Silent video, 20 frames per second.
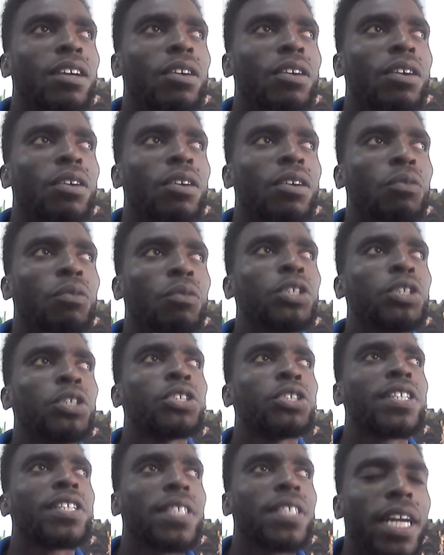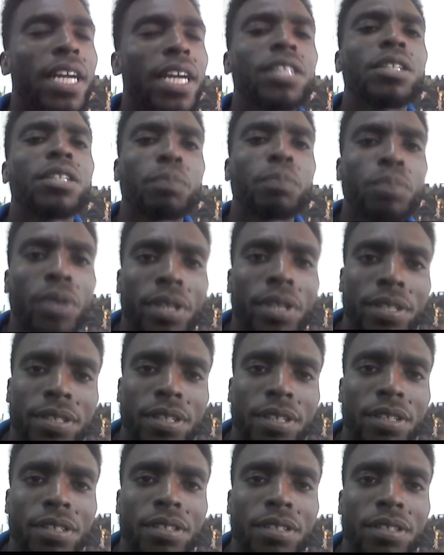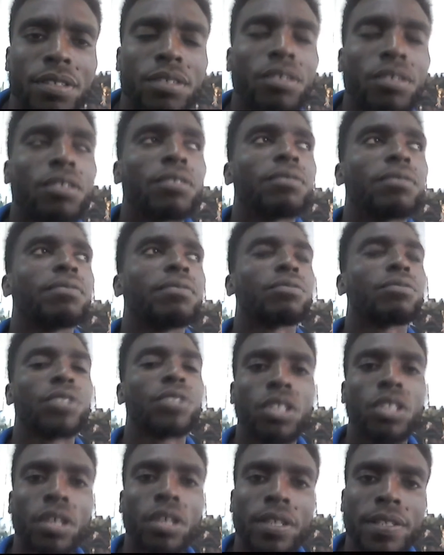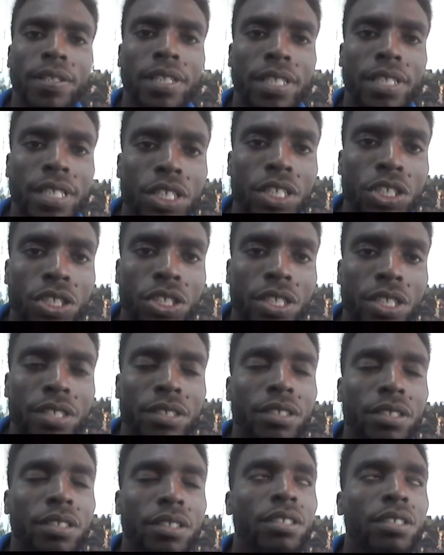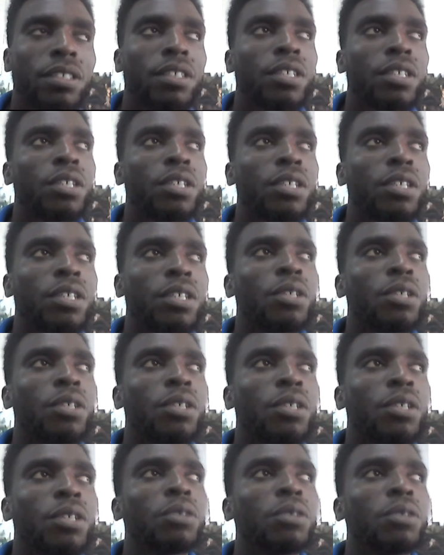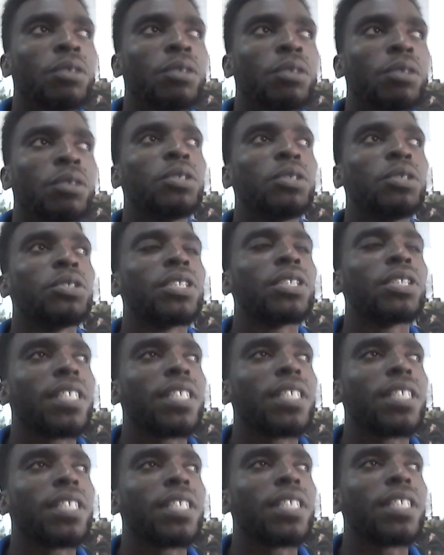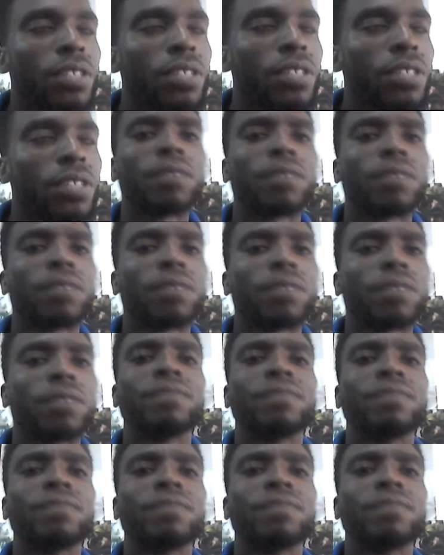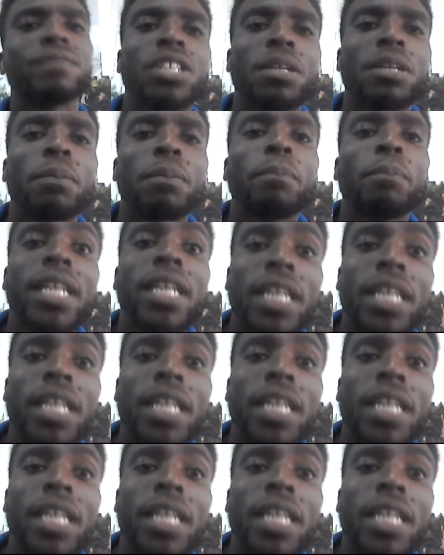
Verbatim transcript: we should start the process of uh-huh. reconciliation. We should start the process of nation building.